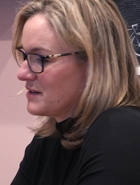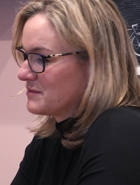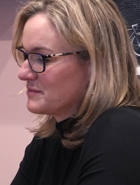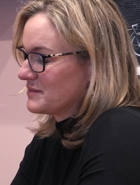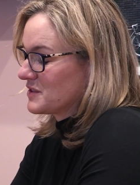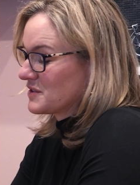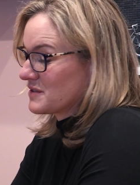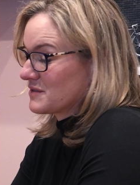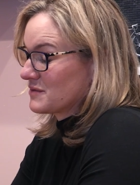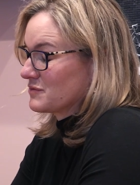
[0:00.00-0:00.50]

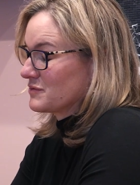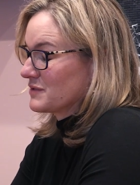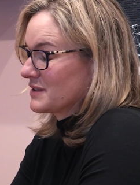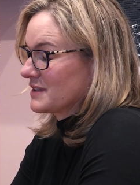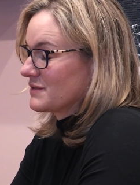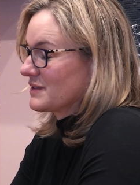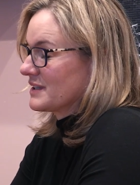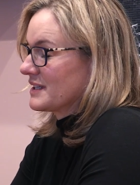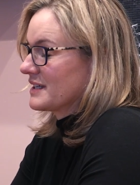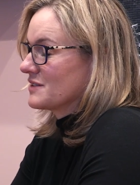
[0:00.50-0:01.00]
just a really,
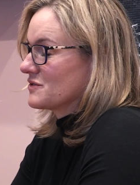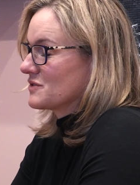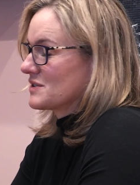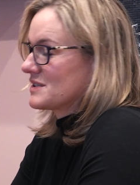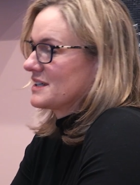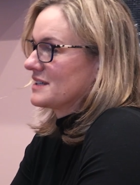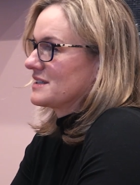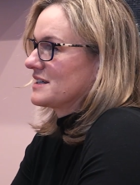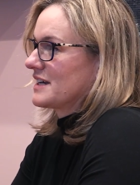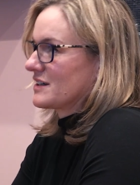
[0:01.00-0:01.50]
really
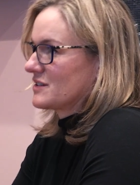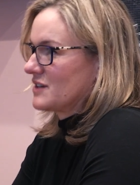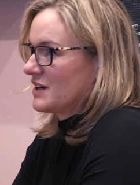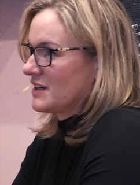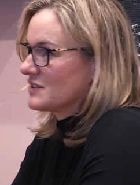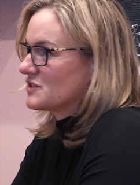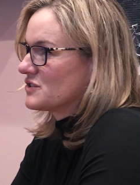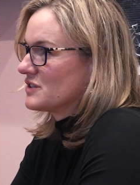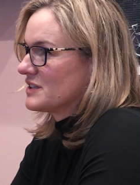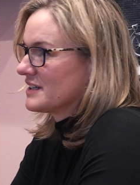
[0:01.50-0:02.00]
interesting
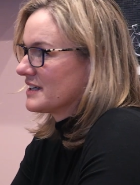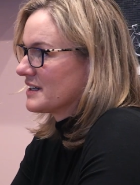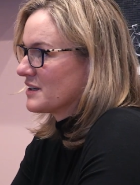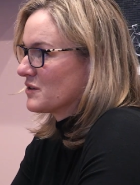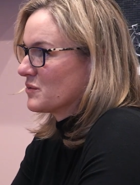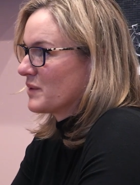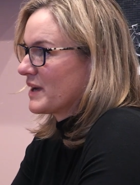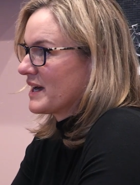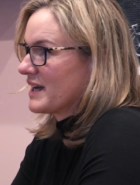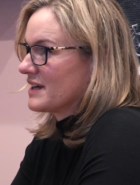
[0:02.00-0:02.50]
technology and a
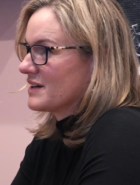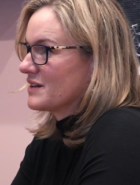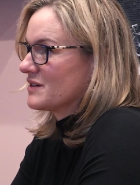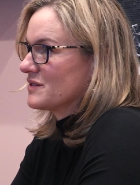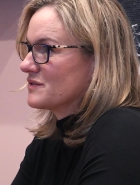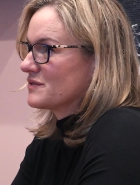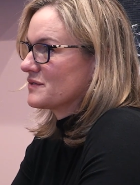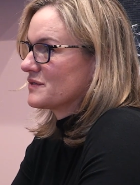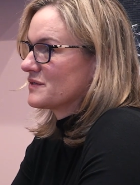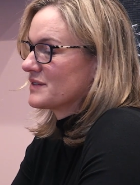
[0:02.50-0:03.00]
way
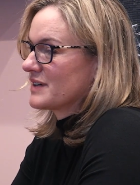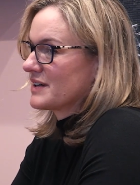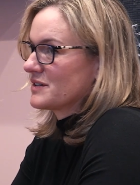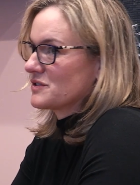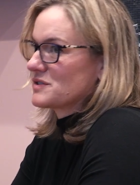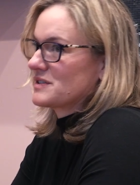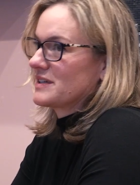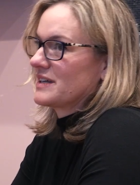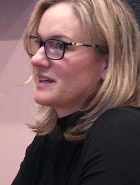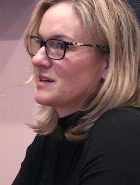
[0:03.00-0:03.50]
of
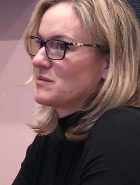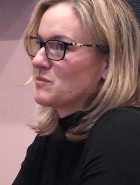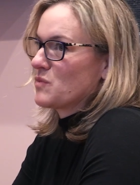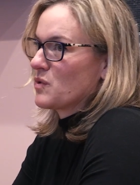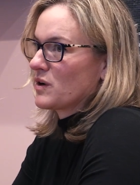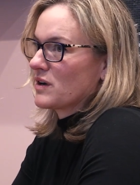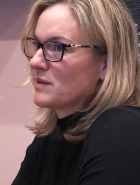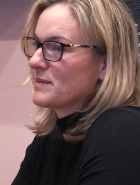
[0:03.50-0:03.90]
understanding more